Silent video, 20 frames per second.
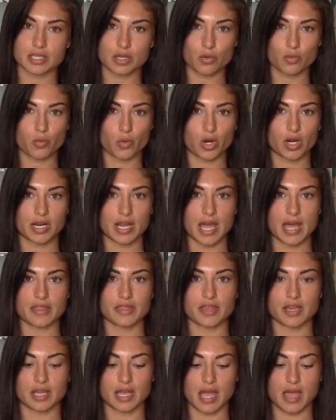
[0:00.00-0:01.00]
their work
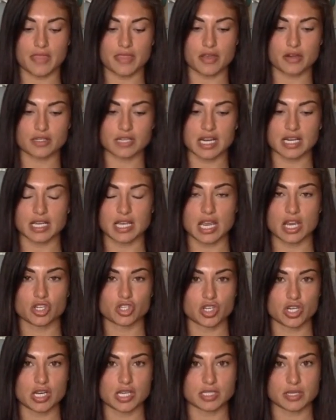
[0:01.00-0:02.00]
ethic and their
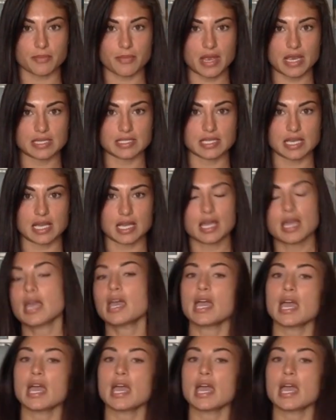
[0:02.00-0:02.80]
dedication is amazing,